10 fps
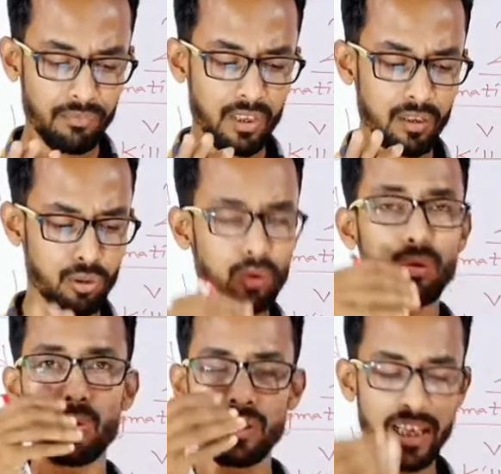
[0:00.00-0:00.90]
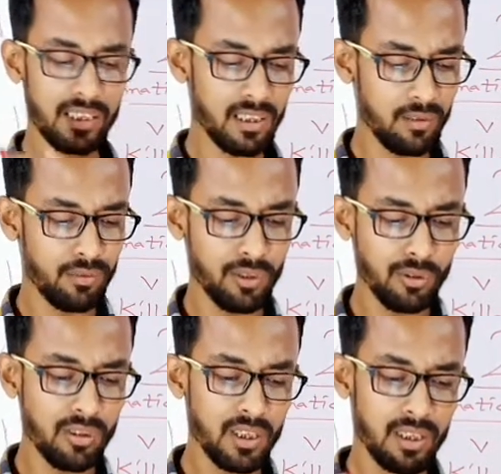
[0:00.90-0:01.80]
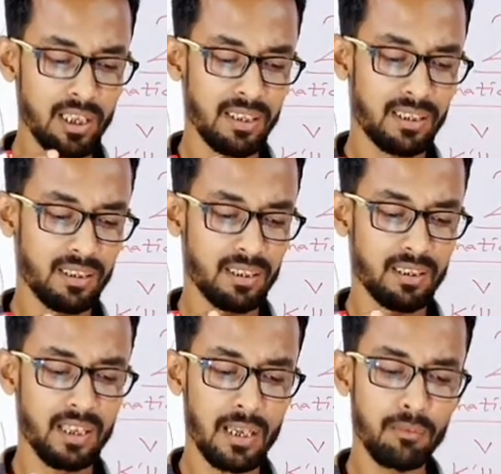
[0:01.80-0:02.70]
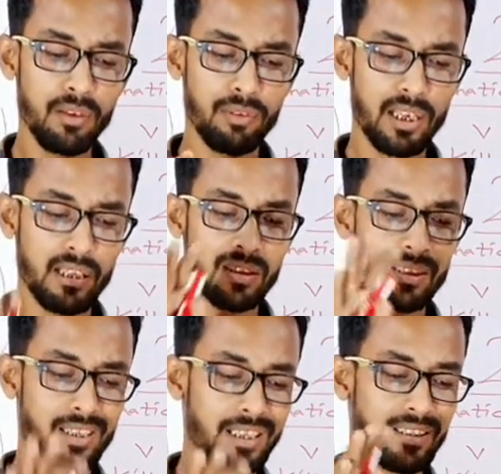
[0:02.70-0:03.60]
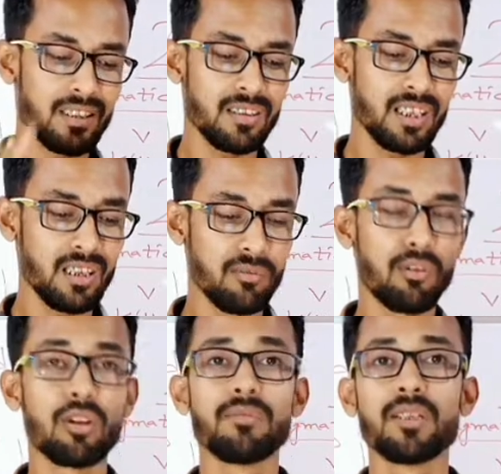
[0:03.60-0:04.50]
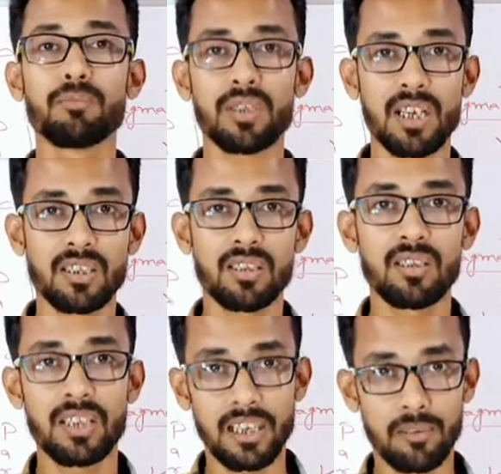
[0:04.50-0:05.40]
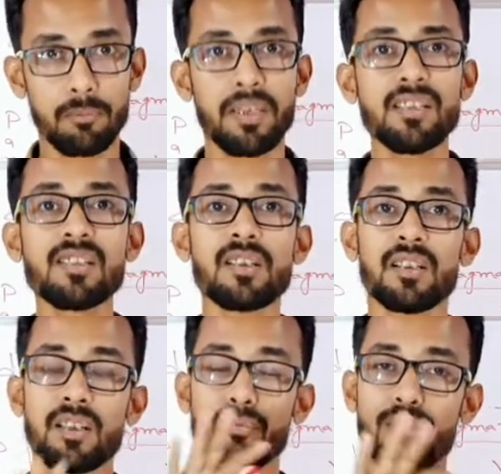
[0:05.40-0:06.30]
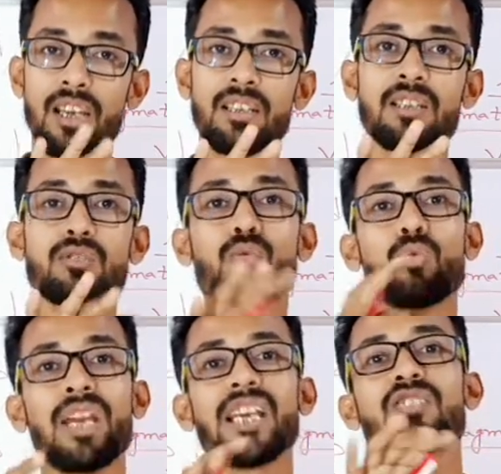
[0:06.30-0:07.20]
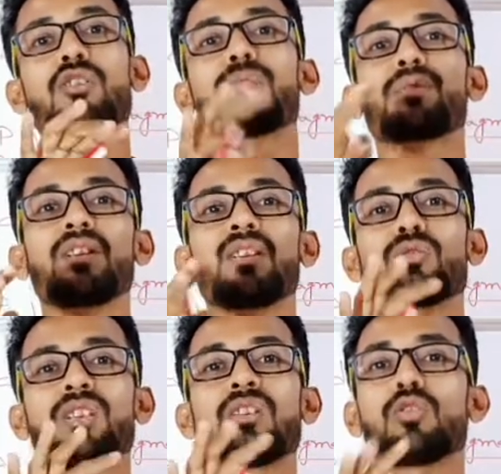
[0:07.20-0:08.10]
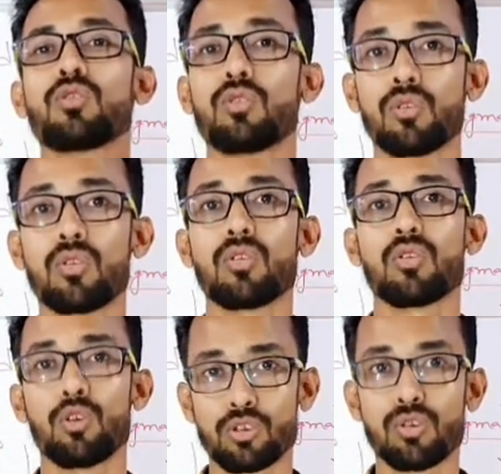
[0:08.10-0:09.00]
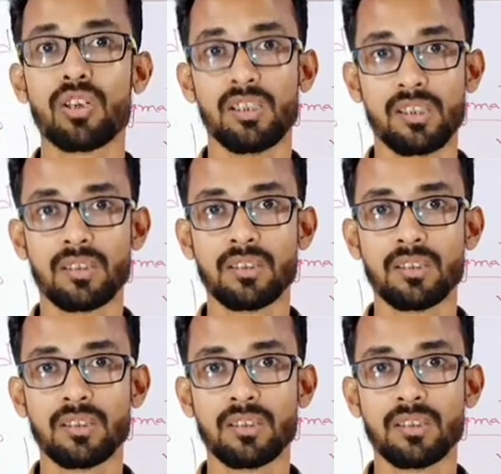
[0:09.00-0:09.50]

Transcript: so don't get confused. Describe the various strictures involved in production. That means the various ways of producing consonants,